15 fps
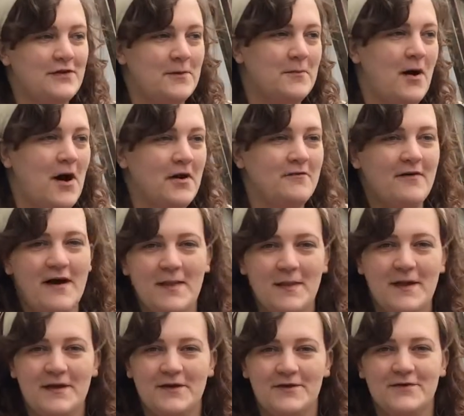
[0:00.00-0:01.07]
I'll modify
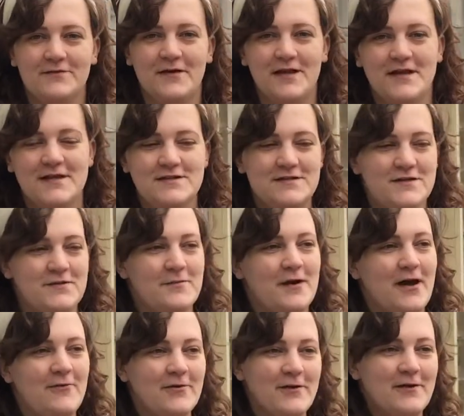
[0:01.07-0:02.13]
later if I need to,
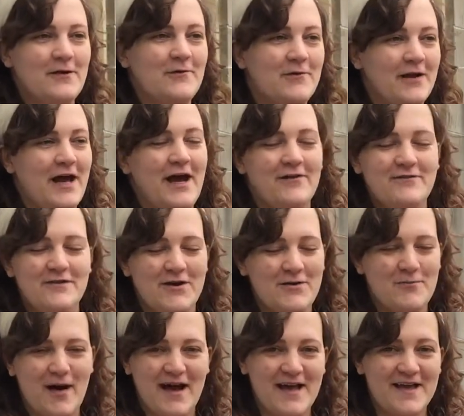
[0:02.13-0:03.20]
but I really don't want to have to go
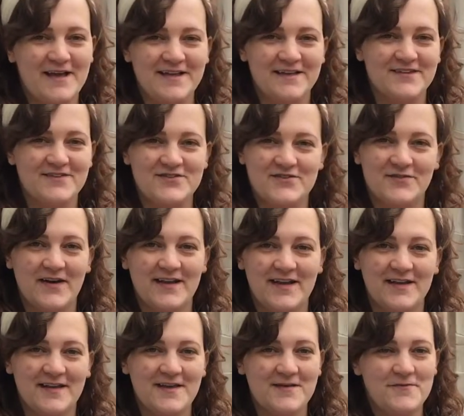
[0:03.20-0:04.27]
buy a hinge if I
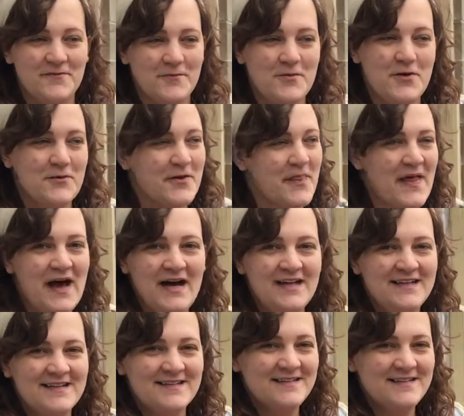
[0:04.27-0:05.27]
can keep from doing that.